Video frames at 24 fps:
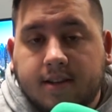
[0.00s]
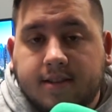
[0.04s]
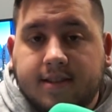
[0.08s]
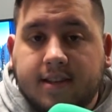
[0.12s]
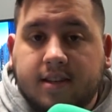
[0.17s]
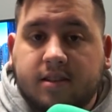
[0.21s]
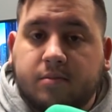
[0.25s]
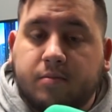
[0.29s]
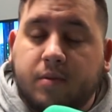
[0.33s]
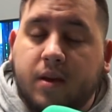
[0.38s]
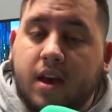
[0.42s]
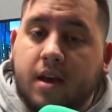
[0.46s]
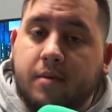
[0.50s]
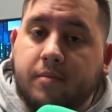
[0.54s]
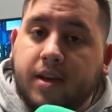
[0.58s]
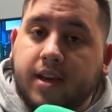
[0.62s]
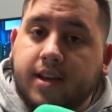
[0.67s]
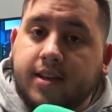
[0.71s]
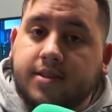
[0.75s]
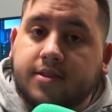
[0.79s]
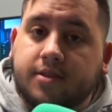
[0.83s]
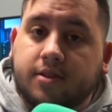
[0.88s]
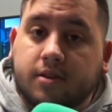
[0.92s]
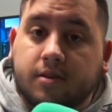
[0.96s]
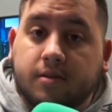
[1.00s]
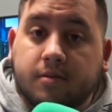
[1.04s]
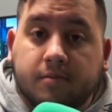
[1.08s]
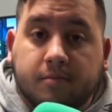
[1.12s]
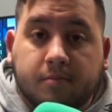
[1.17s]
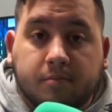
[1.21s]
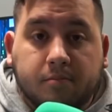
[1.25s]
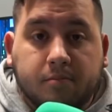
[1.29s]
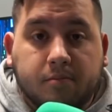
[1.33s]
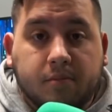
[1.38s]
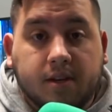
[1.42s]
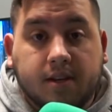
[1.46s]
6 p.m. Eastern.
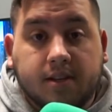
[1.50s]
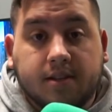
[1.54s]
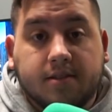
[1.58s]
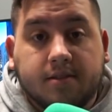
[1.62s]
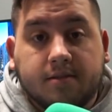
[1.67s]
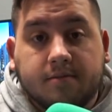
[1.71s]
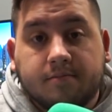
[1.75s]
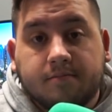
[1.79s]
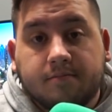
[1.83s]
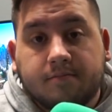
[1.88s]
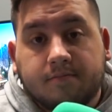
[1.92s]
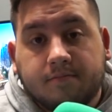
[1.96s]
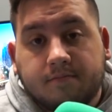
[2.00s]
Peace.